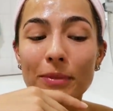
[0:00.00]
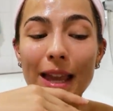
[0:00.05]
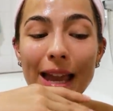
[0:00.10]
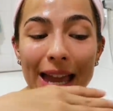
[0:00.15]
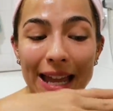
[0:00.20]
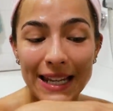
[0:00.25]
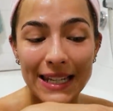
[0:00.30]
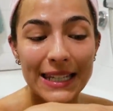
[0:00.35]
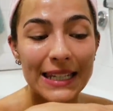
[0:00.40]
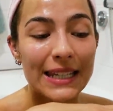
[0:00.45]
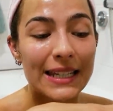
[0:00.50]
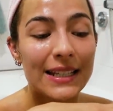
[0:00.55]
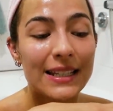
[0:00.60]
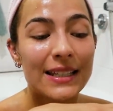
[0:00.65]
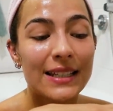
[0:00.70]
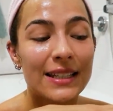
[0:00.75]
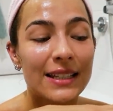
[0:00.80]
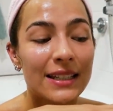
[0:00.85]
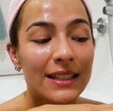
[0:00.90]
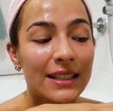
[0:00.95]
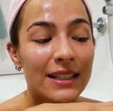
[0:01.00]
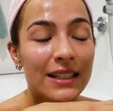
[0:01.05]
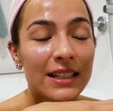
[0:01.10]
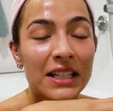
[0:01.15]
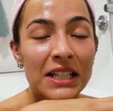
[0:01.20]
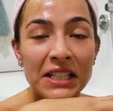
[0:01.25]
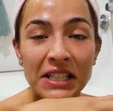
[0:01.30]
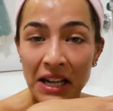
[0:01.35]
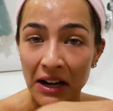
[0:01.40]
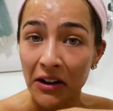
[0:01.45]
ended
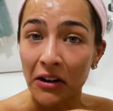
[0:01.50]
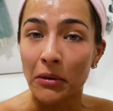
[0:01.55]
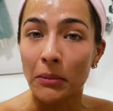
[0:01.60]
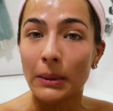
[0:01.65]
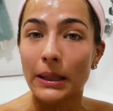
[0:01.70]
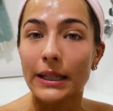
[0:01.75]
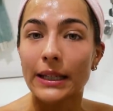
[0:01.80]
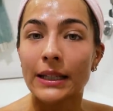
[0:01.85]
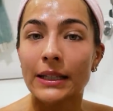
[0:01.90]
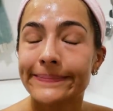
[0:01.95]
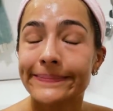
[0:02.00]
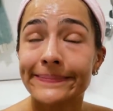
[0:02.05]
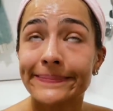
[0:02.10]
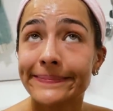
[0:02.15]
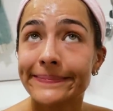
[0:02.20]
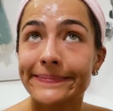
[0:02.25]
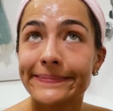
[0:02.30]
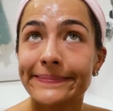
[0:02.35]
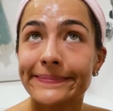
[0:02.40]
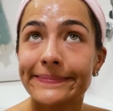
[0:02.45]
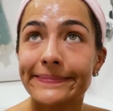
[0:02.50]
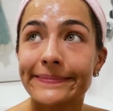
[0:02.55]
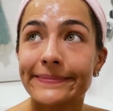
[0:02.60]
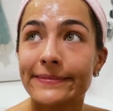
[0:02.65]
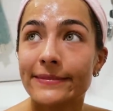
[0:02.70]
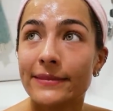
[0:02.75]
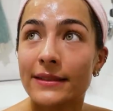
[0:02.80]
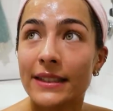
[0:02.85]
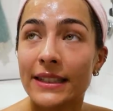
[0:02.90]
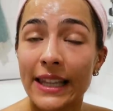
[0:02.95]
terribly.
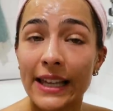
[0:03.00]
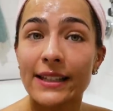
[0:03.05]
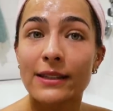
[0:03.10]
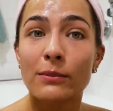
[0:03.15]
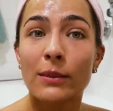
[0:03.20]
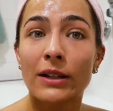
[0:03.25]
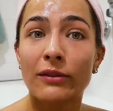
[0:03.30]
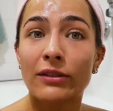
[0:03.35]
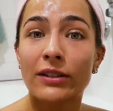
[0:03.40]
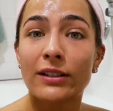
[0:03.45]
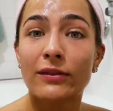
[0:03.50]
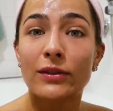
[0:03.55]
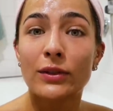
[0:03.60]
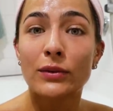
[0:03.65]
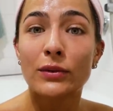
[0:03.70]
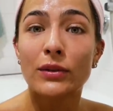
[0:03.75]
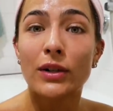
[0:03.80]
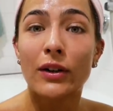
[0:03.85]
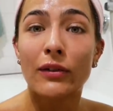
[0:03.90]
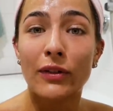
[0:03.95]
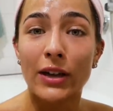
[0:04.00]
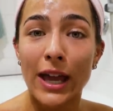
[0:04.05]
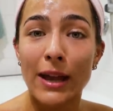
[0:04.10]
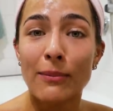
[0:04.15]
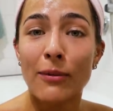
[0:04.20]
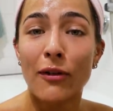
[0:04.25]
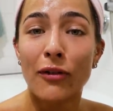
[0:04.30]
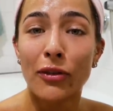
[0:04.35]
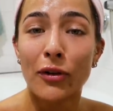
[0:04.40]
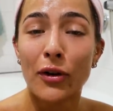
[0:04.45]
That's my review of
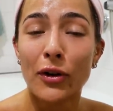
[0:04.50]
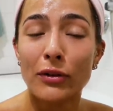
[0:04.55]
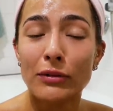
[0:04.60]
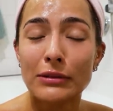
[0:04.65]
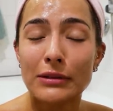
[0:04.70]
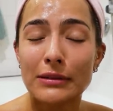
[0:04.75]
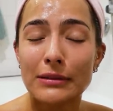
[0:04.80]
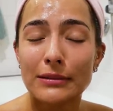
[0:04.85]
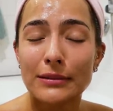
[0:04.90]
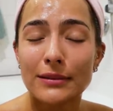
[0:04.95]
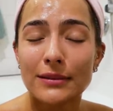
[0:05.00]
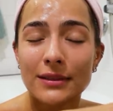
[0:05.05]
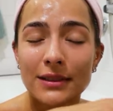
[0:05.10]
Game of Thrones.